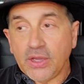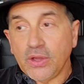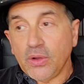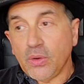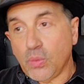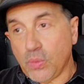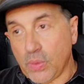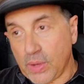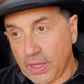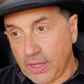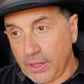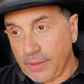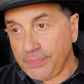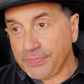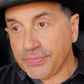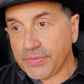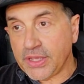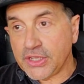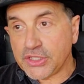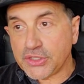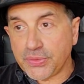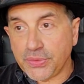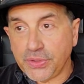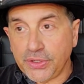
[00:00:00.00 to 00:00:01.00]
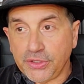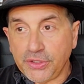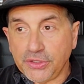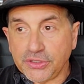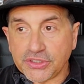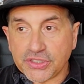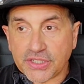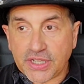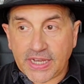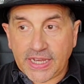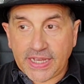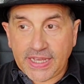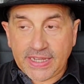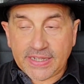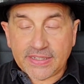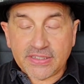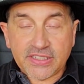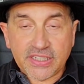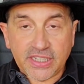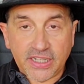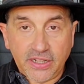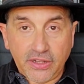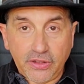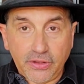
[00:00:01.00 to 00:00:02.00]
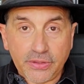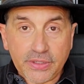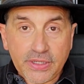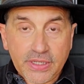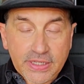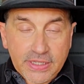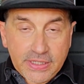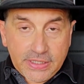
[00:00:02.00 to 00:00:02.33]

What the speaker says: Well, Israel's intel